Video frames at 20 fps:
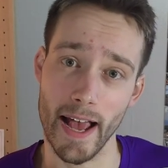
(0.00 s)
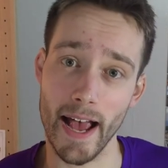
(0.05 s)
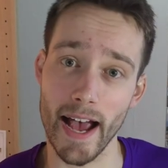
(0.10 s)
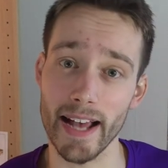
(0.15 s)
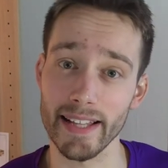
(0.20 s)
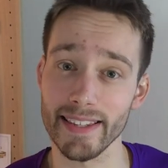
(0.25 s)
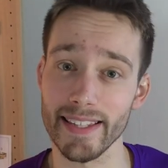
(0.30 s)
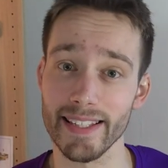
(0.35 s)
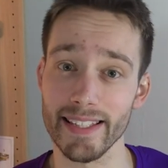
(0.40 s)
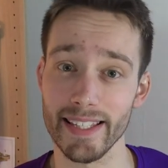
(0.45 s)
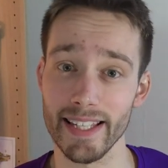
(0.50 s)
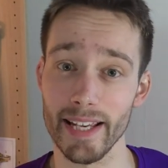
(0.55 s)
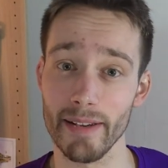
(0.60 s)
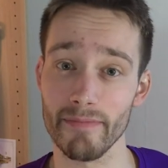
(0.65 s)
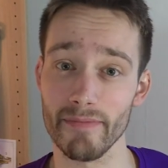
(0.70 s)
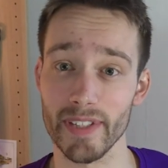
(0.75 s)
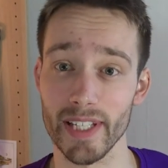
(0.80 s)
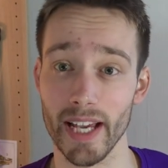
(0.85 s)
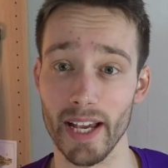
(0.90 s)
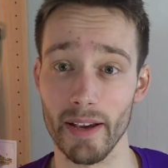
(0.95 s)
At the
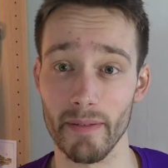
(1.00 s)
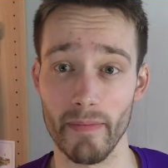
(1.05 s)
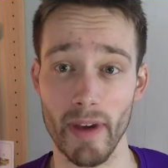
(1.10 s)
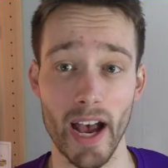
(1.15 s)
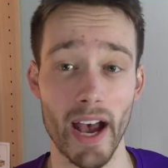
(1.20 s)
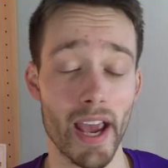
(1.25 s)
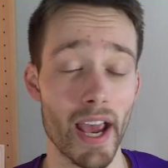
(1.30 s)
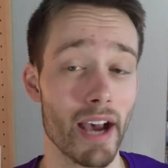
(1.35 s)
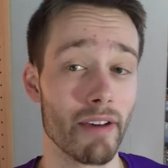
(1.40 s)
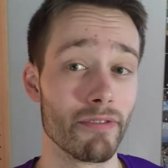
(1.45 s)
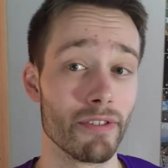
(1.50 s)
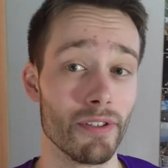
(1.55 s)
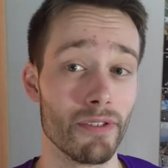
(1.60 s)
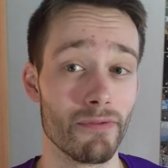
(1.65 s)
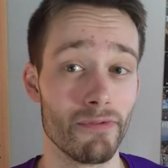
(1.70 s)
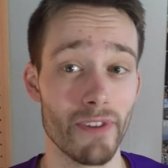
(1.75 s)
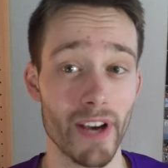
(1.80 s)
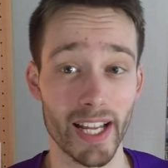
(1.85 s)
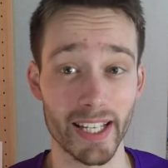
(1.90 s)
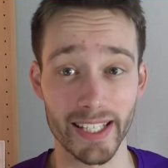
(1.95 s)
same time, I
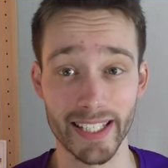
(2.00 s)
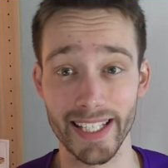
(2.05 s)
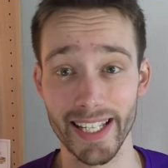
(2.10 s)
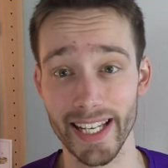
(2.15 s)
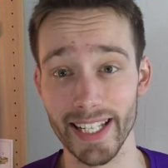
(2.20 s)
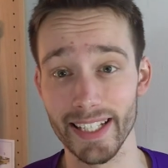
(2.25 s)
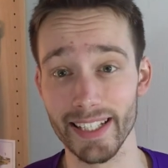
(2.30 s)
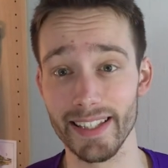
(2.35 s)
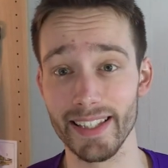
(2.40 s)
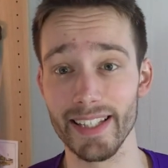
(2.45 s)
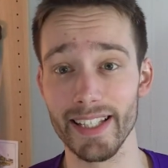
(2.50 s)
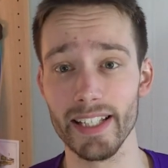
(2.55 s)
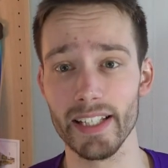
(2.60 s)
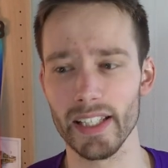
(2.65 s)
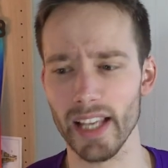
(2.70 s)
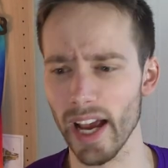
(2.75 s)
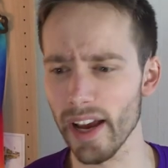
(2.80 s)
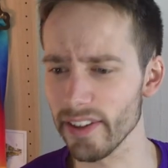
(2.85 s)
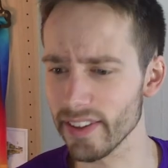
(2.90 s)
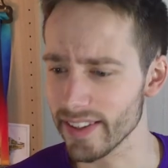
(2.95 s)
haven't validated
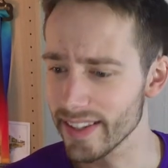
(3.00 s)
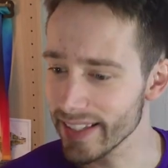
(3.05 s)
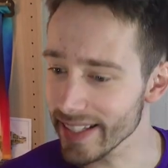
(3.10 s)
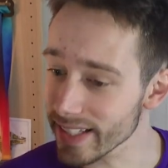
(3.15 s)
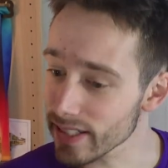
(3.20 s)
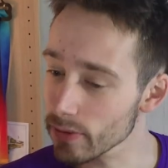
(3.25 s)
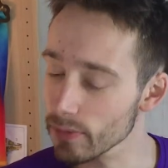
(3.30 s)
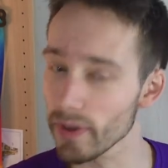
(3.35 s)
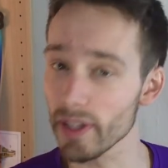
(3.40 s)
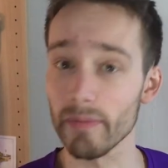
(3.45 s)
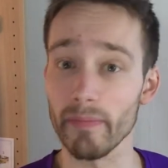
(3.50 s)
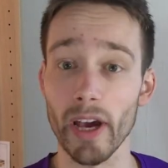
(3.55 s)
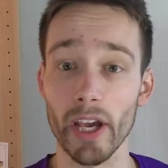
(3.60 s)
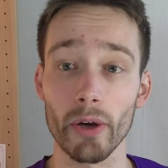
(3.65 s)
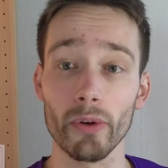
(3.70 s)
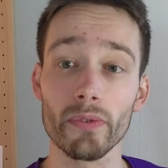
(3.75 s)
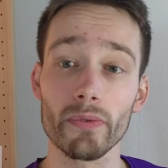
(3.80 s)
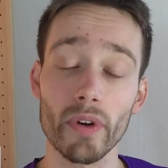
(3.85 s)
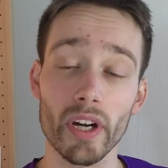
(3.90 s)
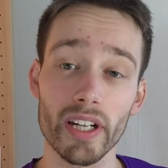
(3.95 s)
these. I did with my
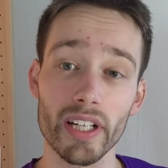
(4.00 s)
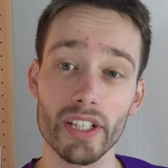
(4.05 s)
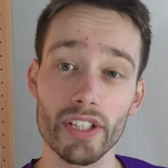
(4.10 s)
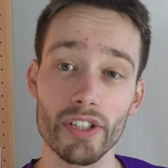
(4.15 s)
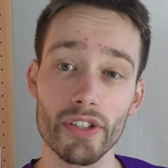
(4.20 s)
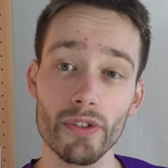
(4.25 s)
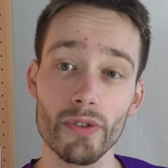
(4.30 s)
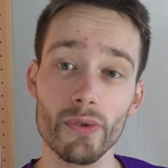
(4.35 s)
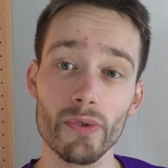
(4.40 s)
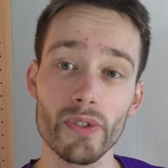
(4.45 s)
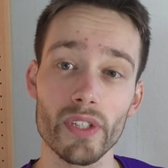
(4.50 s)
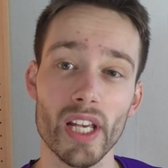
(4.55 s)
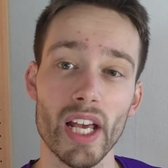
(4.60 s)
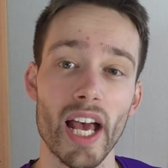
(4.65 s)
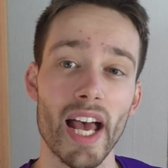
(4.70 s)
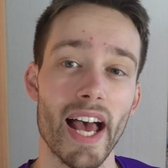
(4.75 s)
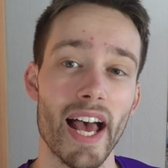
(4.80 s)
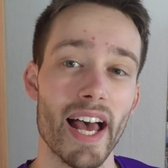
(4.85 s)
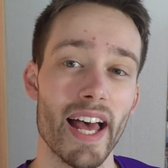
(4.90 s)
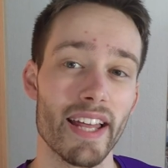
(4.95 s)
own running shoes
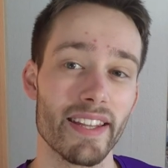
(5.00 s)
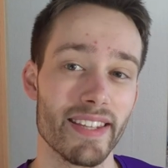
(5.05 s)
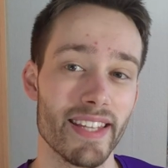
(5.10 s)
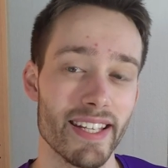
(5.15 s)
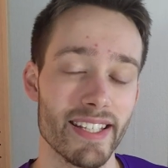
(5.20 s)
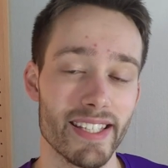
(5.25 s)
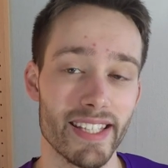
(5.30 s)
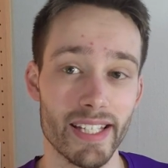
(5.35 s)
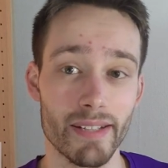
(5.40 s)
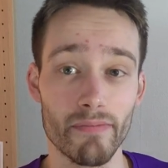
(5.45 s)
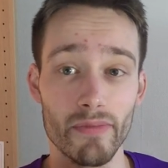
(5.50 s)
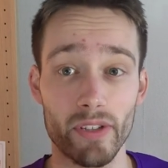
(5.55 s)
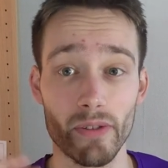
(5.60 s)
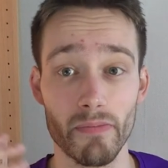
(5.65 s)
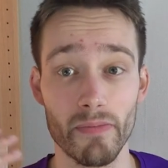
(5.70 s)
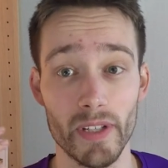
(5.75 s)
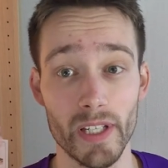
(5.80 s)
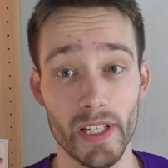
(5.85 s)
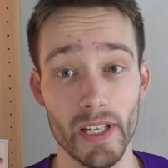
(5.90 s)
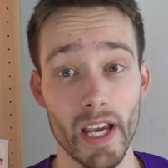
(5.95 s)
and they seem to
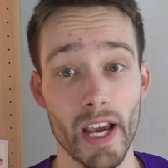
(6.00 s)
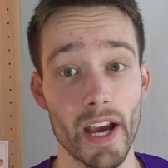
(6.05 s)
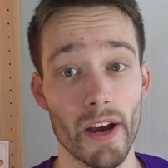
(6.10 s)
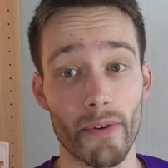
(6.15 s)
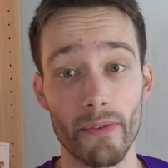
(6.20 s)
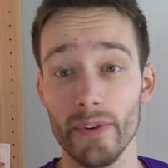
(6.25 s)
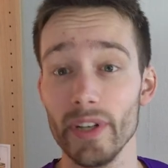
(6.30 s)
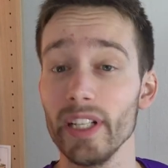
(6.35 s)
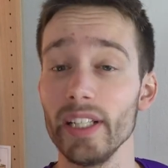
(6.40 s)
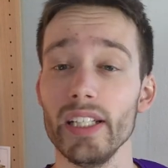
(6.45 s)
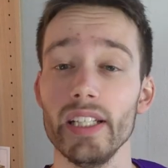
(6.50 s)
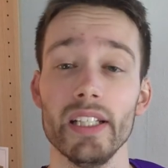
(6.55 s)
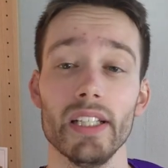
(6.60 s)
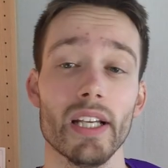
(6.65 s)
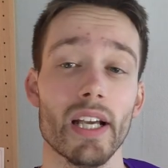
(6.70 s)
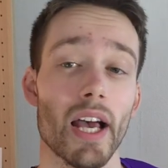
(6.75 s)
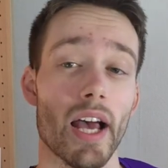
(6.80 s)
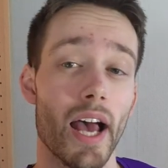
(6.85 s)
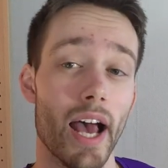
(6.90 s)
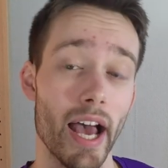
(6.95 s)
be
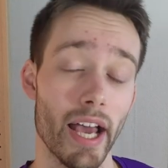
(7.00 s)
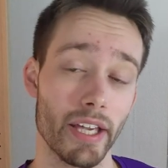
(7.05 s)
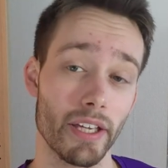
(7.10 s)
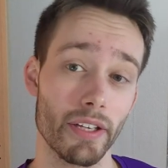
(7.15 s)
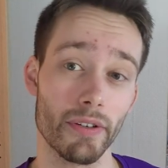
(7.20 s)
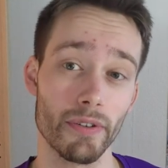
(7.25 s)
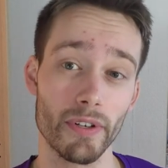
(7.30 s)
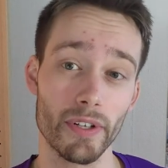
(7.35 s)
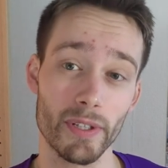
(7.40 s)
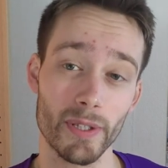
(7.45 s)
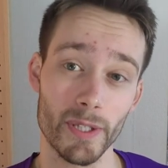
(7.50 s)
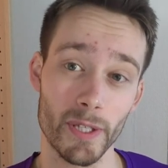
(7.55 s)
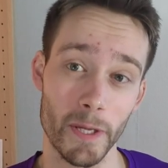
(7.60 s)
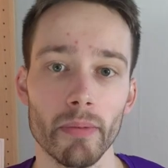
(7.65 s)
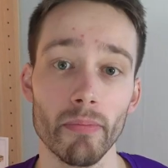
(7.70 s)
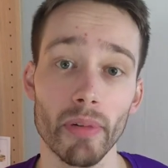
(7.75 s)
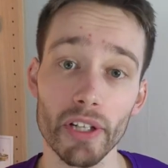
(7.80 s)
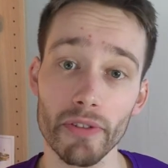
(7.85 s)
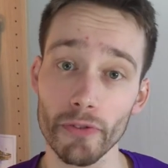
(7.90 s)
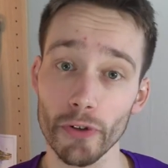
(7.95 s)
really accurate,
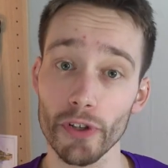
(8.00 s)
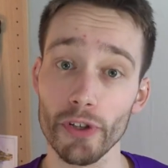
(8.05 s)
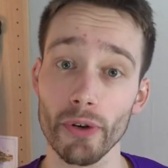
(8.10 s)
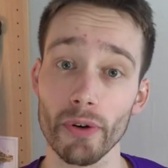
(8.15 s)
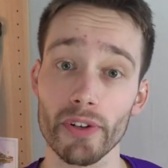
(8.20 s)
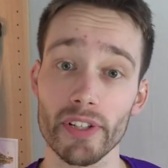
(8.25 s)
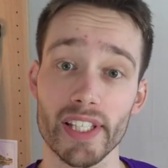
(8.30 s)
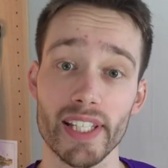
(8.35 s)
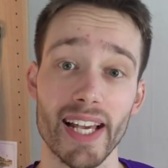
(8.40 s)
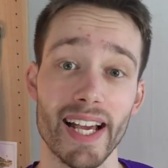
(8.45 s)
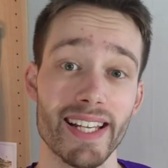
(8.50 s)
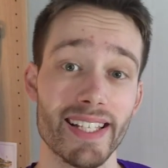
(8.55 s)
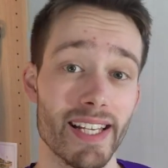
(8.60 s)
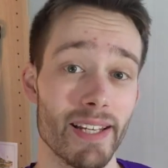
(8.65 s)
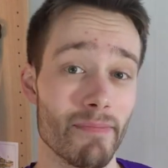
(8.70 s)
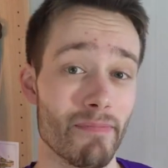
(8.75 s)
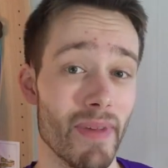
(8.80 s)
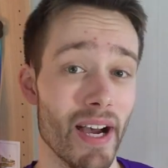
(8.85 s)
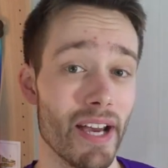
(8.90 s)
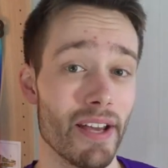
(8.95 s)
but for your size,
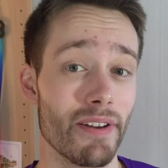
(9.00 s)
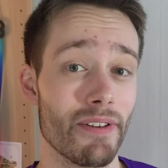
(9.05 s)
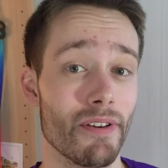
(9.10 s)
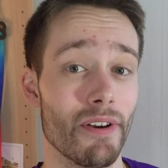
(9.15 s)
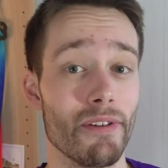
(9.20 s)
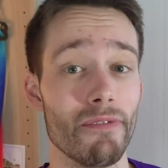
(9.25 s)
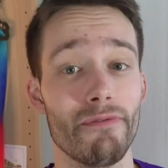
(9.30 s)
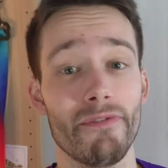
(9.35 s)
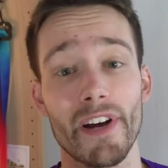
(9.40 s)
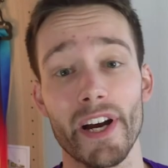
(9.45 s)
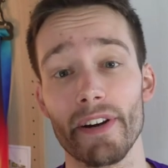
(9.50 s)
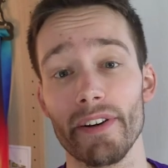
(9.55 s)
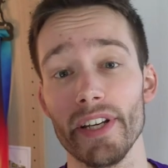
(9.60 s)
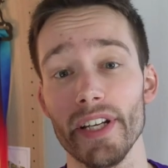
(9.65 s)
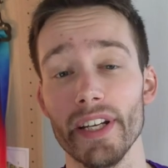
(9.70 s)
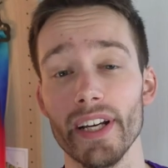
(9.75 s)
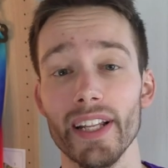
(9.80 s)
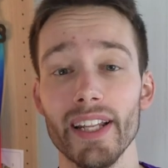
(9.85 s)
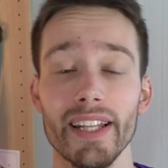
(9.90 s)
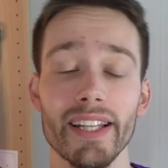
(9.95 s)
it might
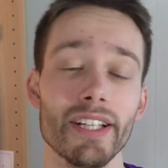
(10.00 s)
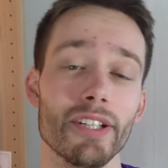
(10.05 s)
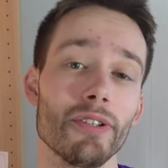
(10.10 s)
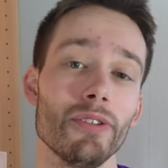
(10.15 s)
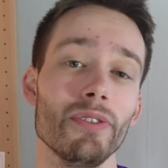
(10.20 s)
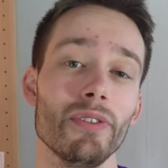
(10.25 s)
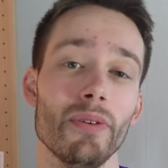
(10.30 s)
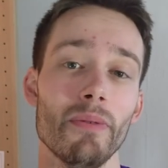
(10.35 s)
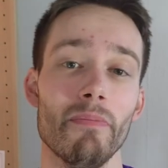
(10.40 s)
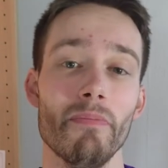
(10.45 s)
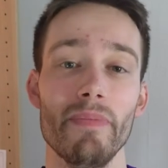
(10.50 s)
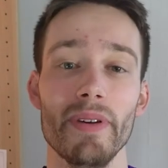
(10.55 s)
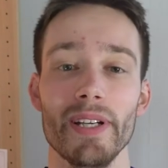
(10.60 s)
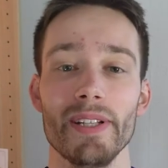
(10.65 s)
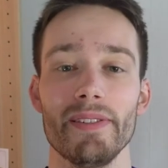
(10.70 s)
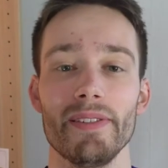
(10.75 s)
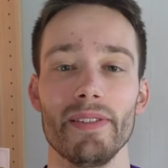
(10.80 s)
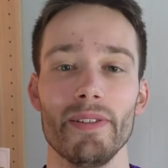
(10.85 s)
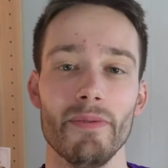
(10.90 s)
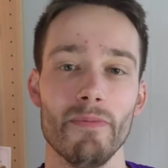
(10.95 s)
vary a little
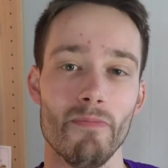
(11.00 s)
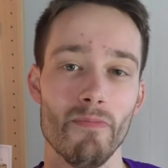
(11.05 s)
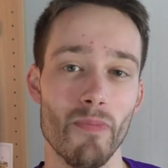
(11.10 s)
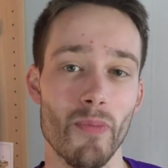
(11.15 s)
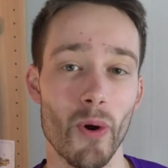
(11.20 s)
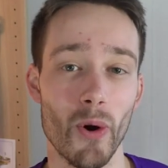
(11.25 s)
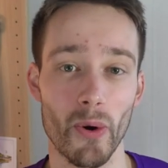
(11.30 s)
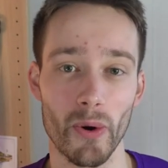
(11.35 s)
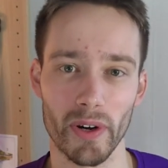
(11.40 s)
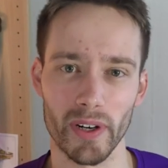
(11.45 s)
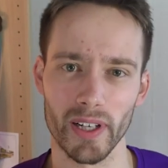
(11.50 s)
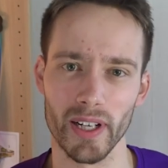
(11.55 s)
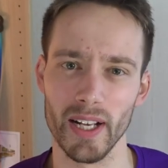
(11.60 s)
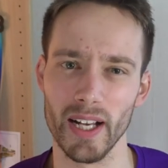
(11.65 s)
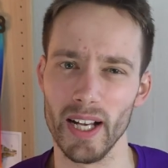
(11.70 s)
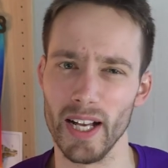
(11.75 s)
bit more.